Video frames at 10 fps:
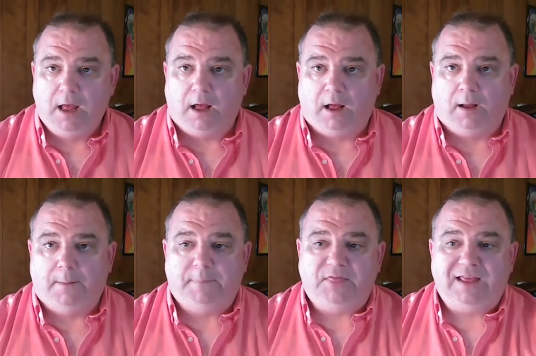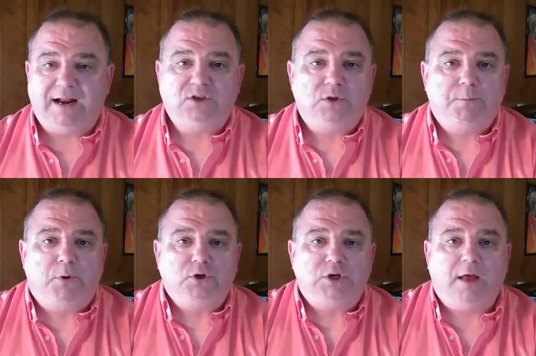Um, but then I
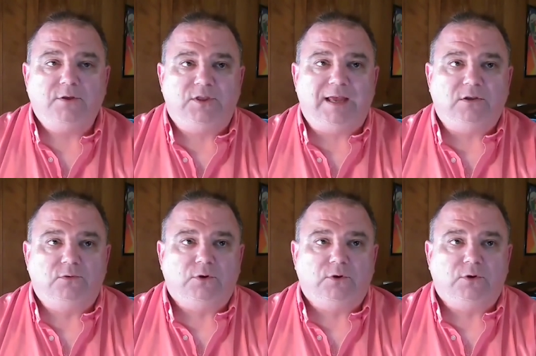push other things.